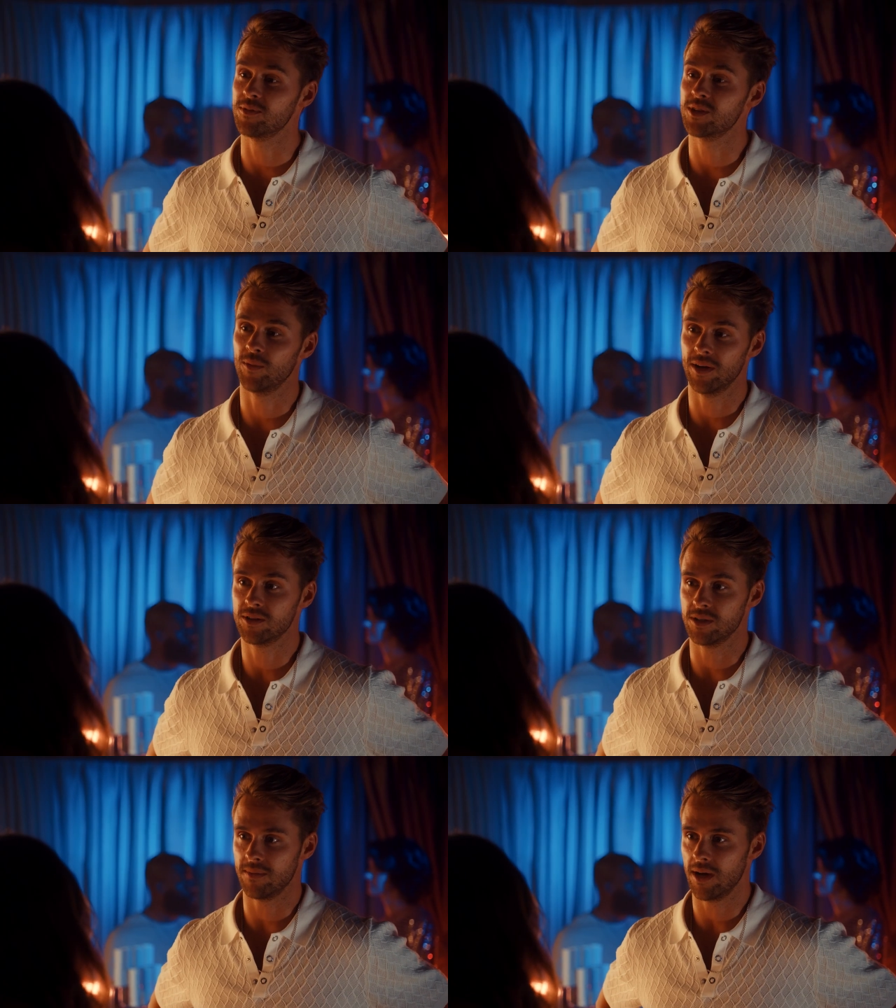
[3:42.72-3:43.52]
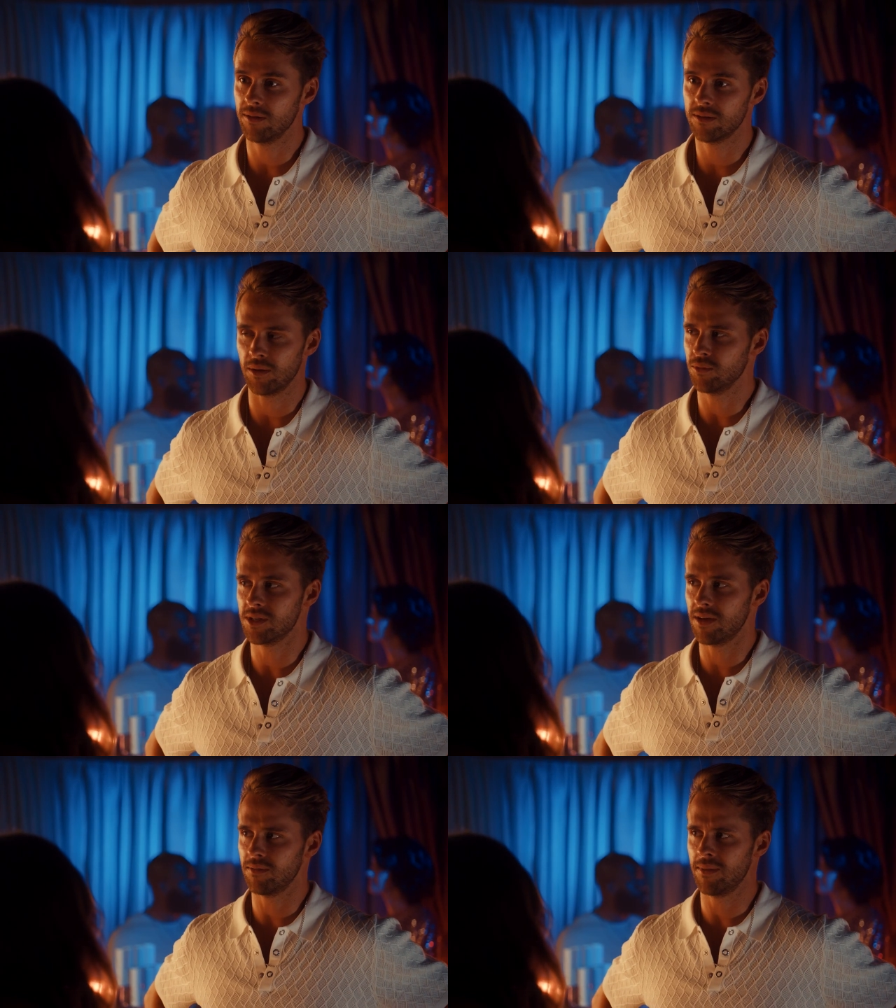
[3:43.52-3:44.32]
from someone else's mouth. That
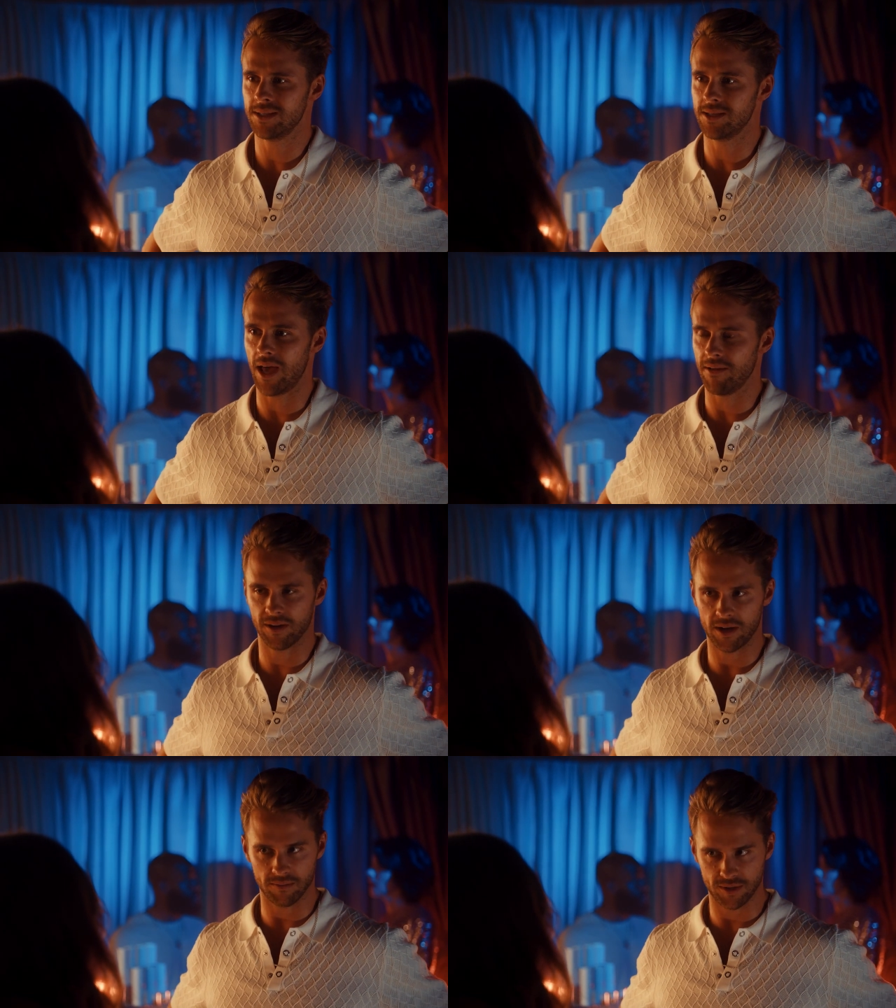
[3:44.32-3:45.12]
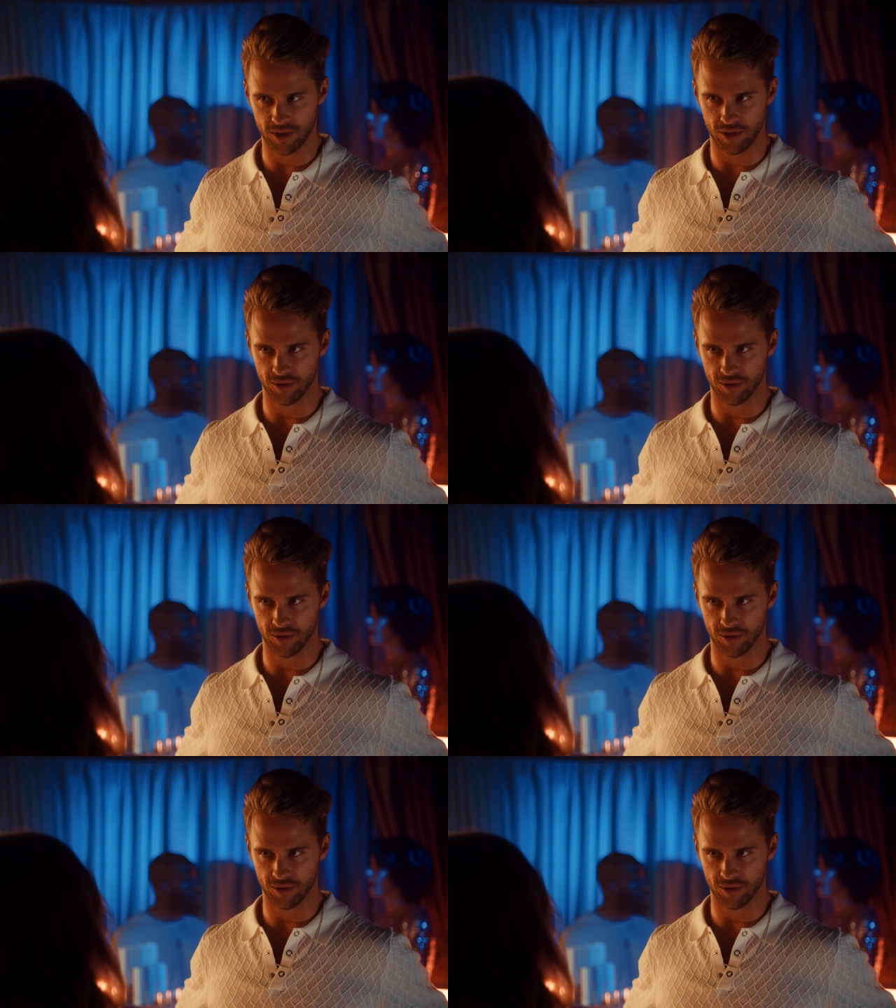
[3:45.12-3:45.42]
was never meant to ever come to